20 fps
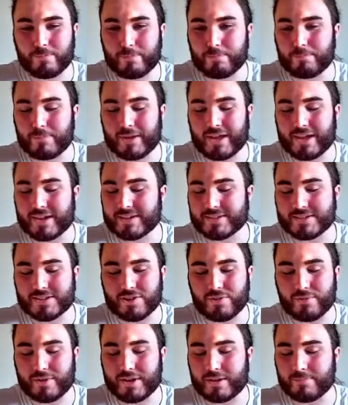picks
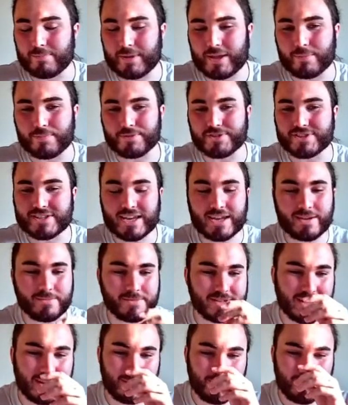going in people's teams,
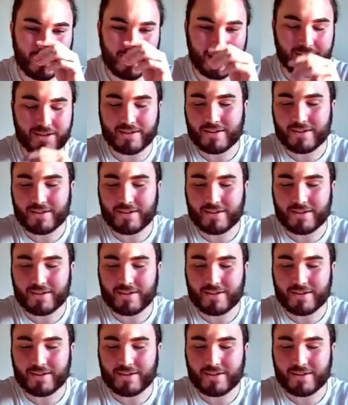and I'm like,